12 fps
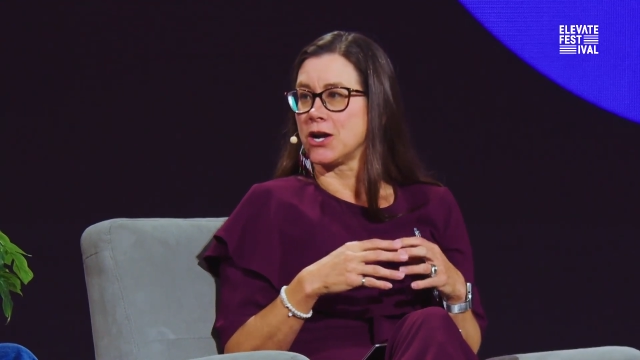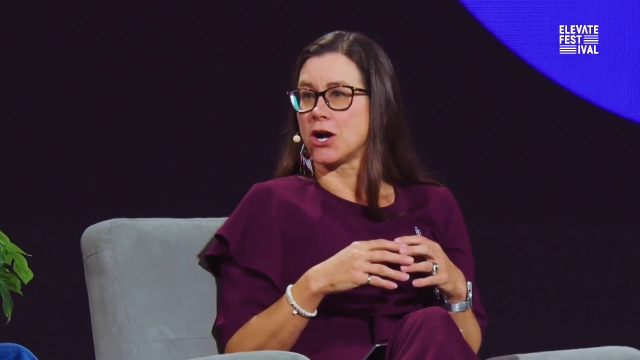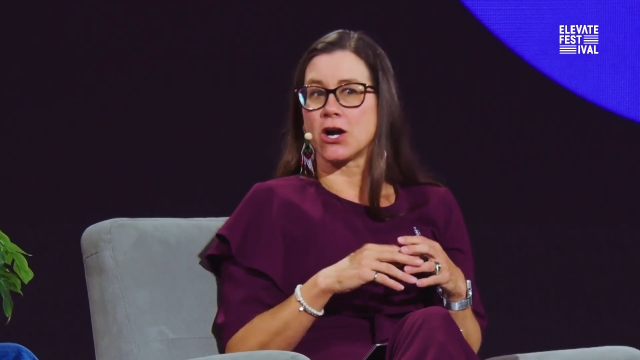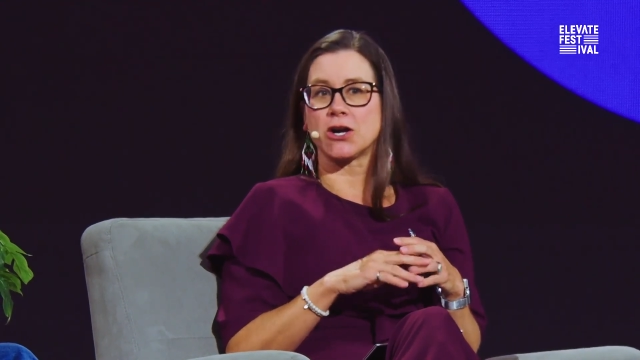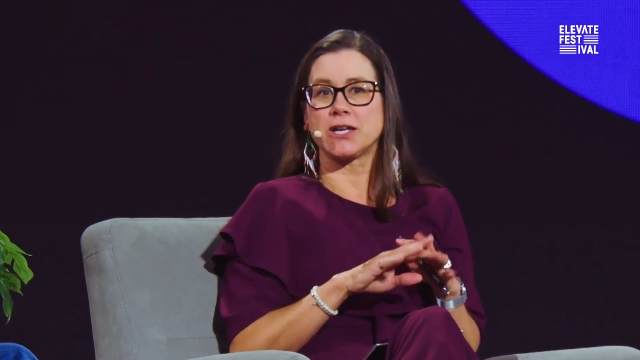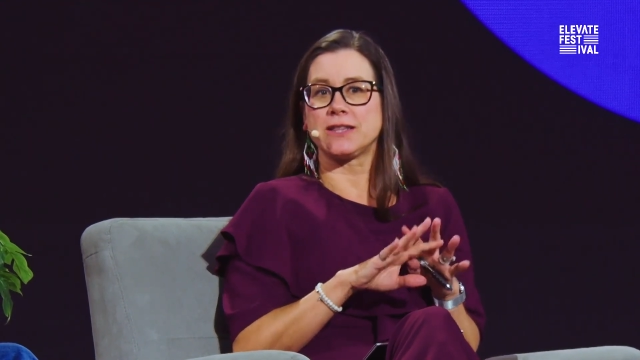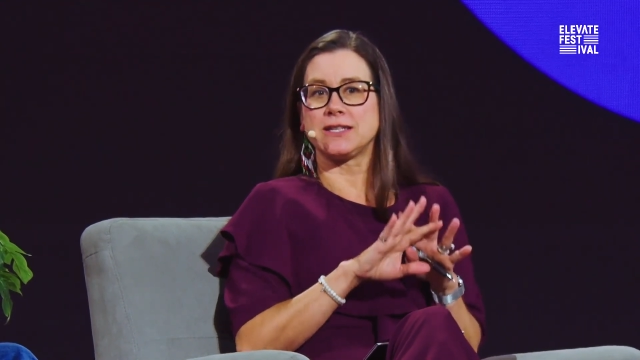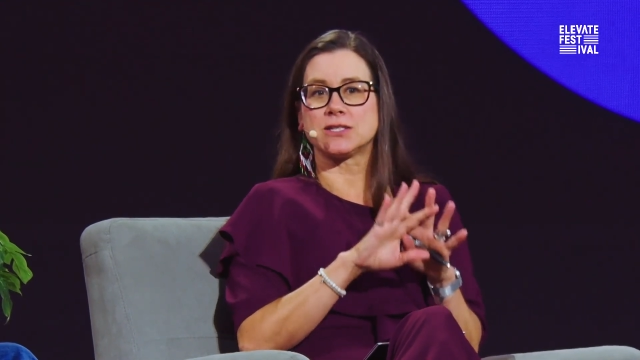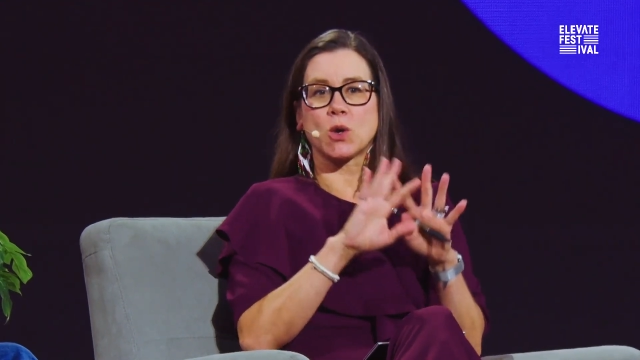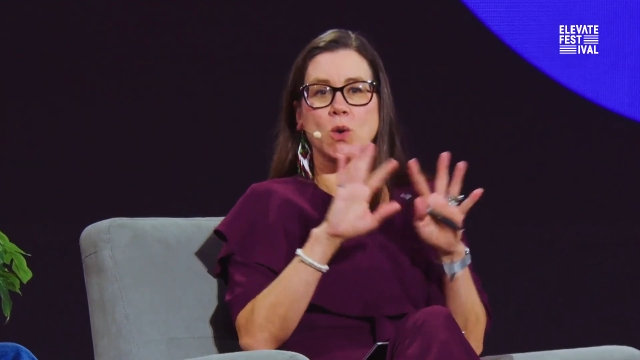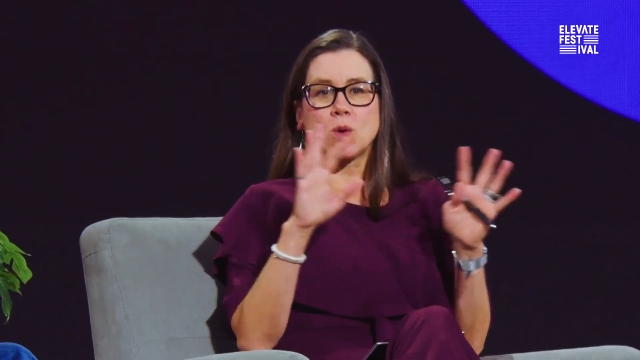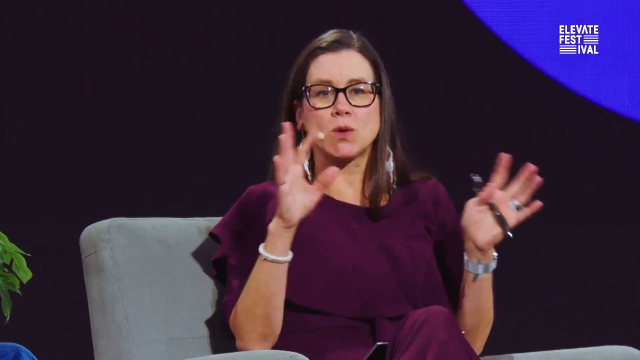are in these
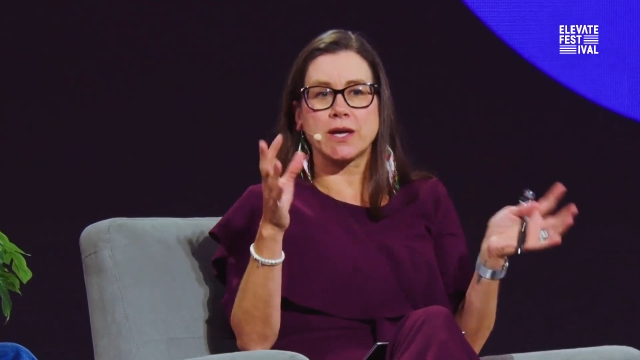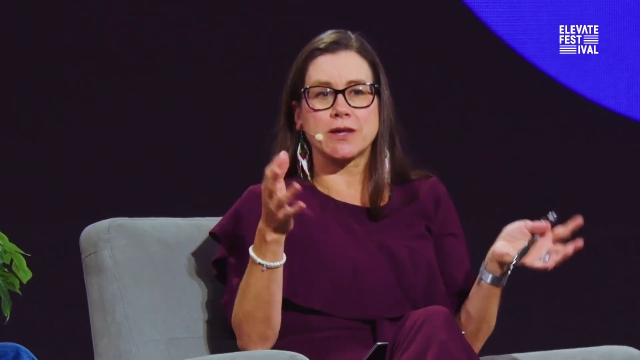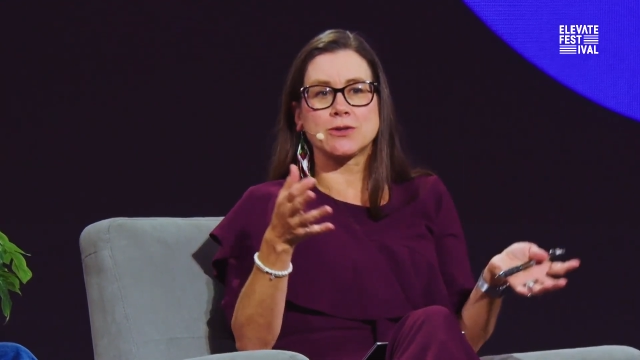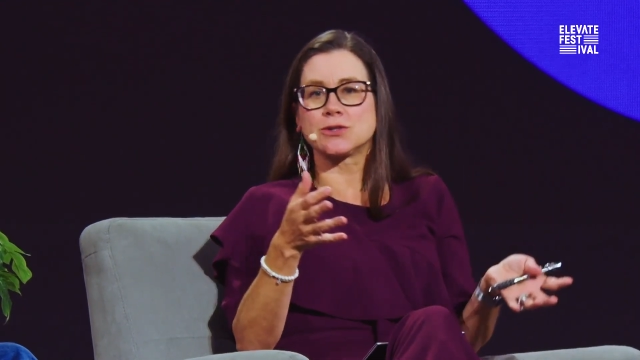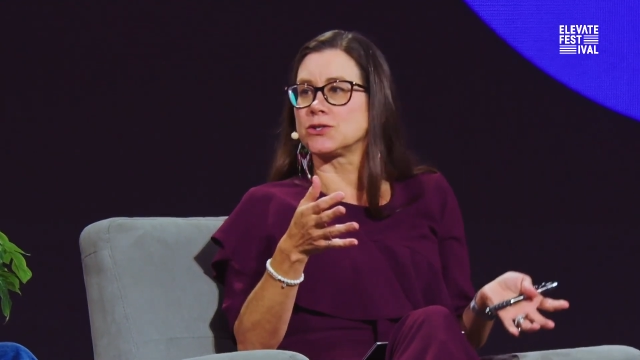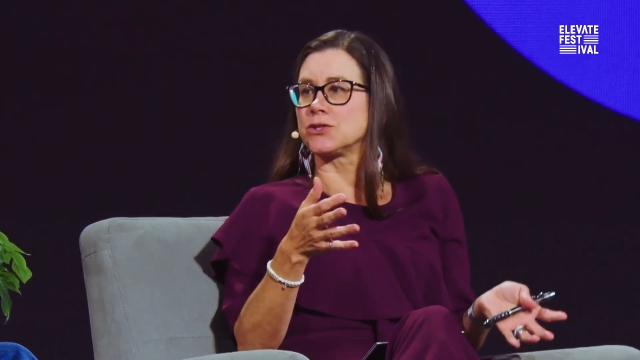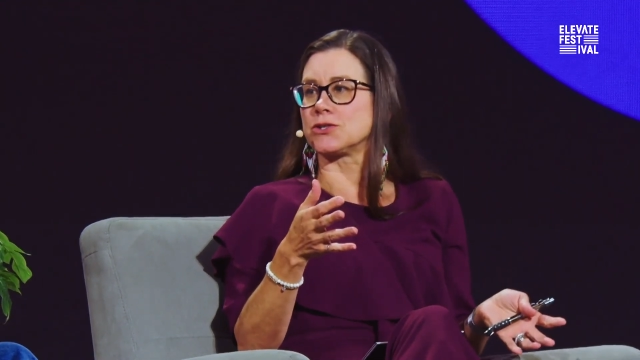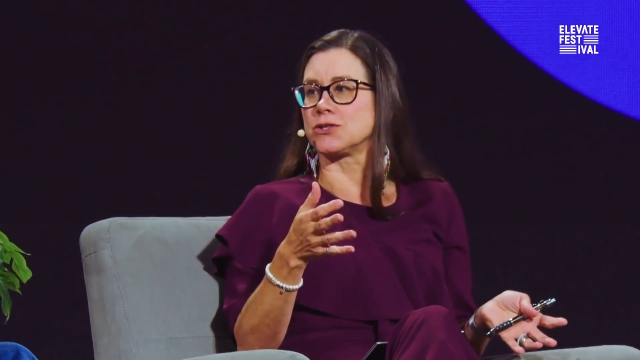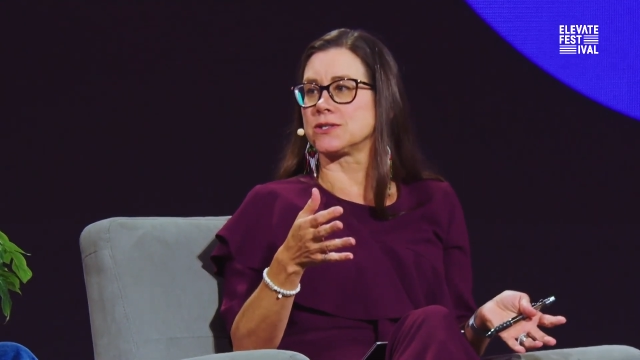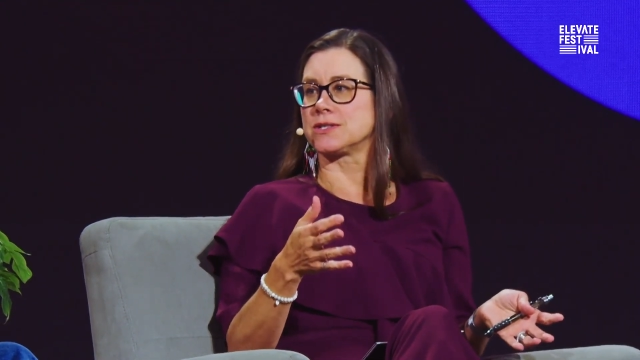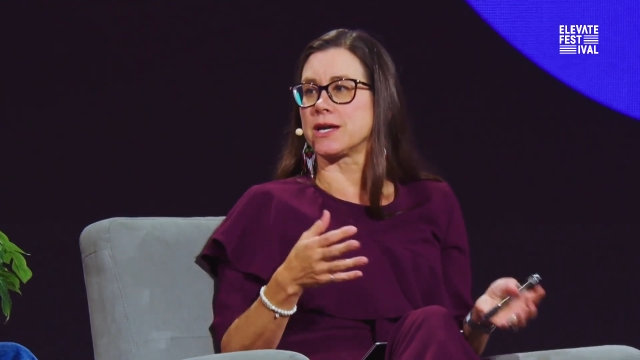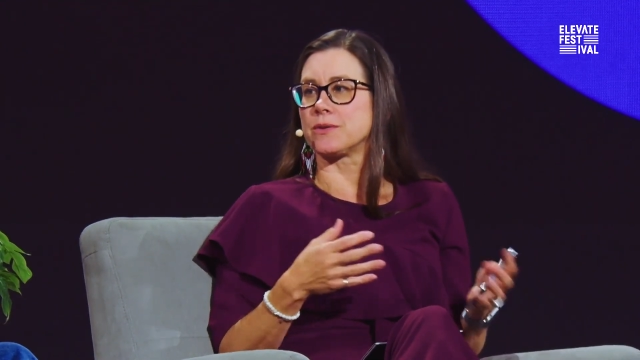whole other
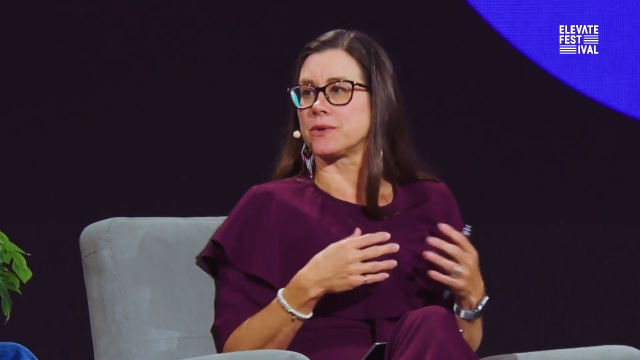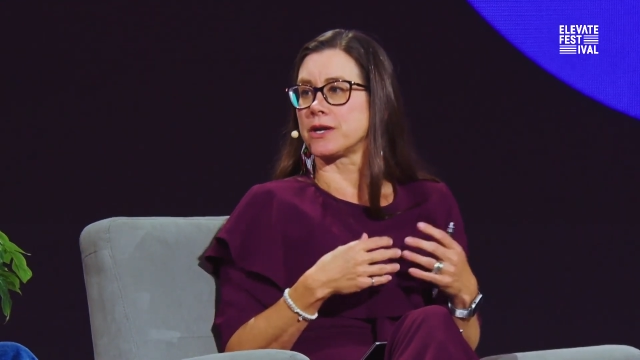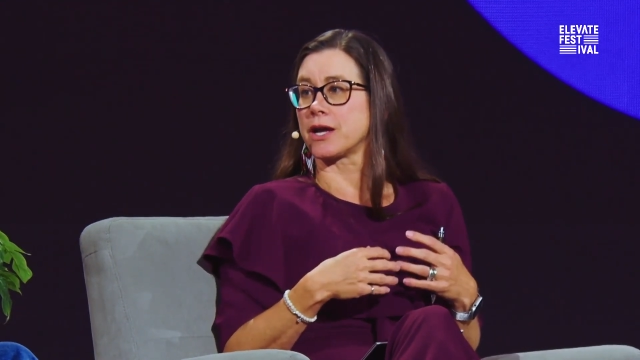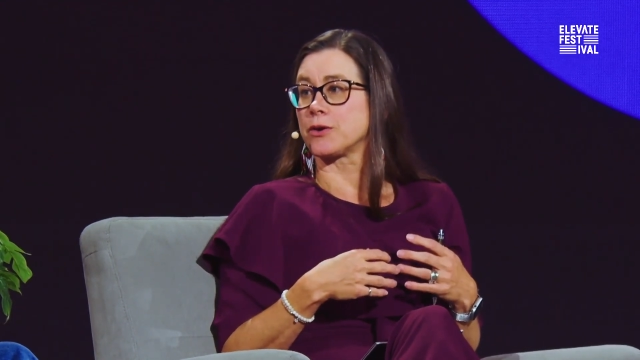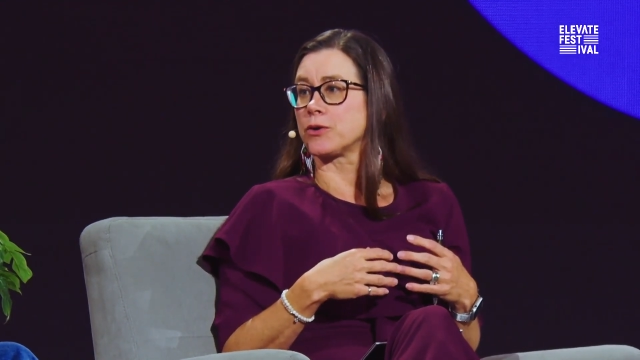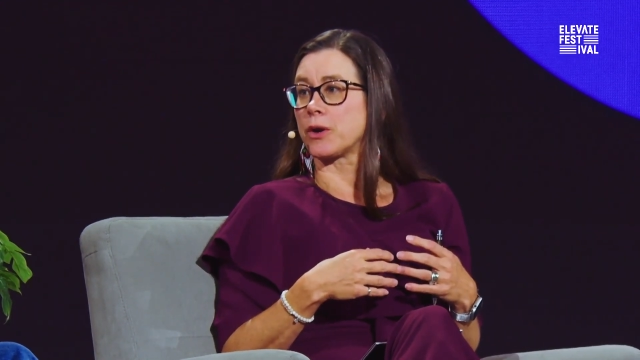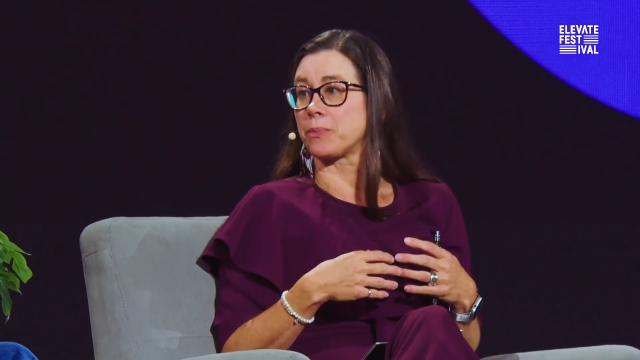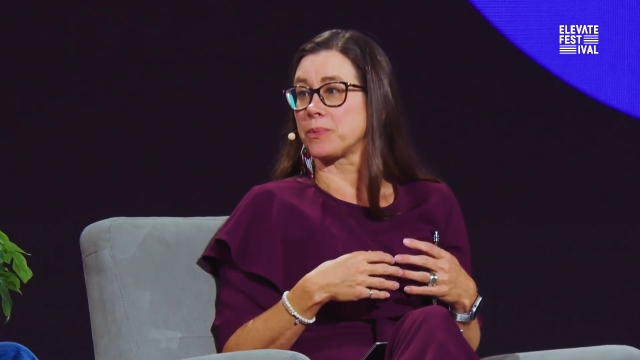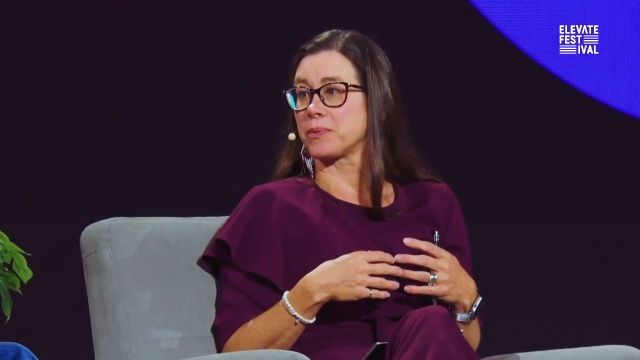circles that when I grew up,